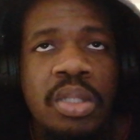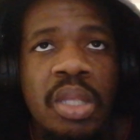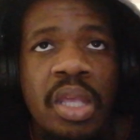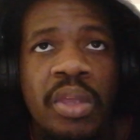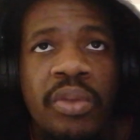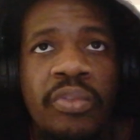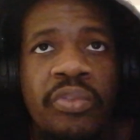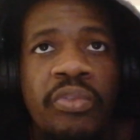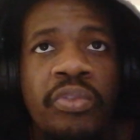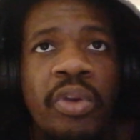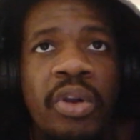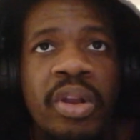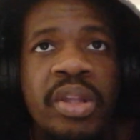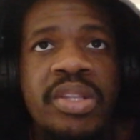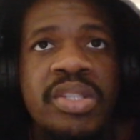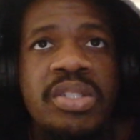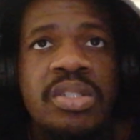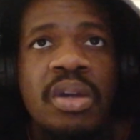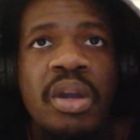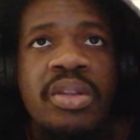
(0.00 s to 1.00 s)
If
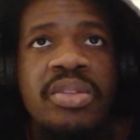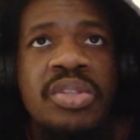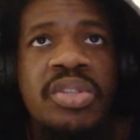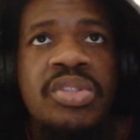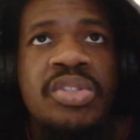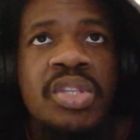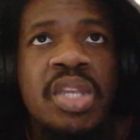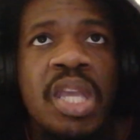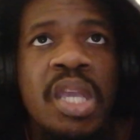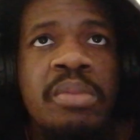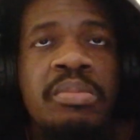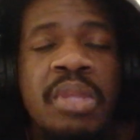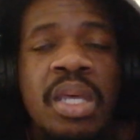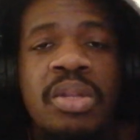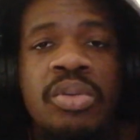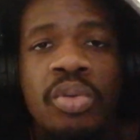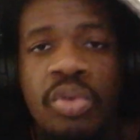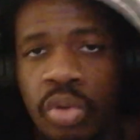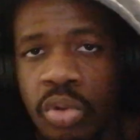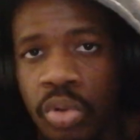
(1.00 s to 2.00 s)
Varane starts this game,
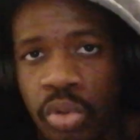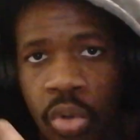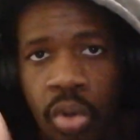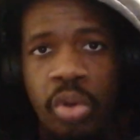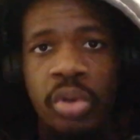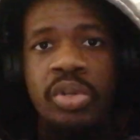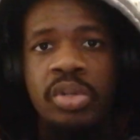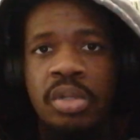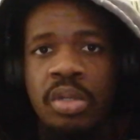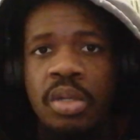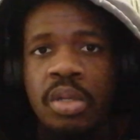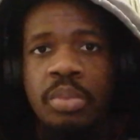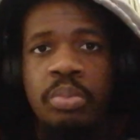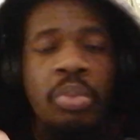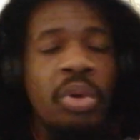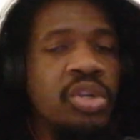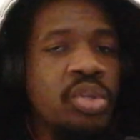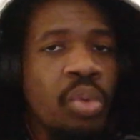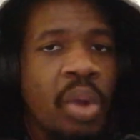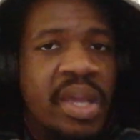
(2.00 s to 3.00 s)
then good.
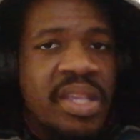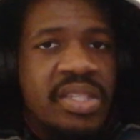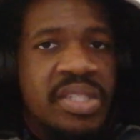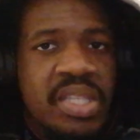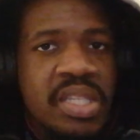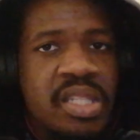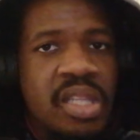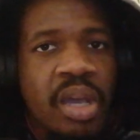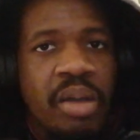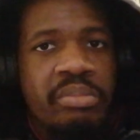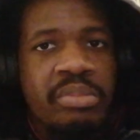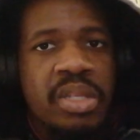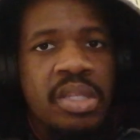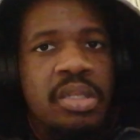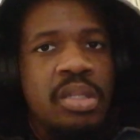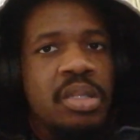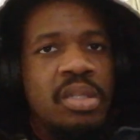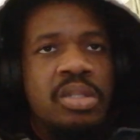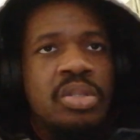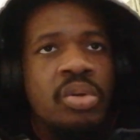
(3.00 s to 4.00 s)
But do I see it
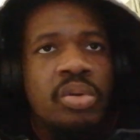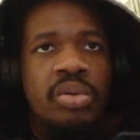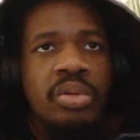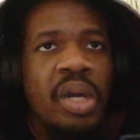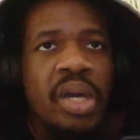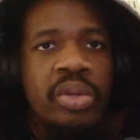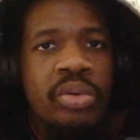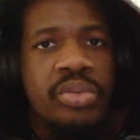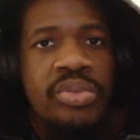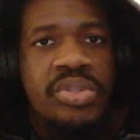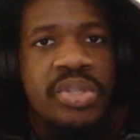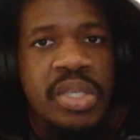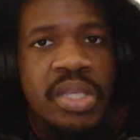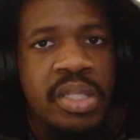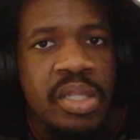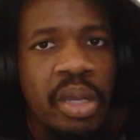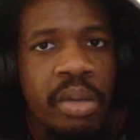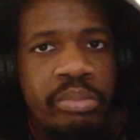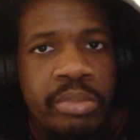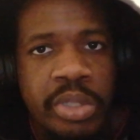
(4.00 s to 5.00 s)
happening? No, I don't see
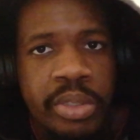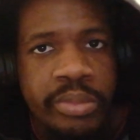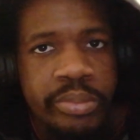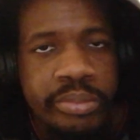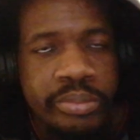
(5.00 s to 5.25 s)
it happening.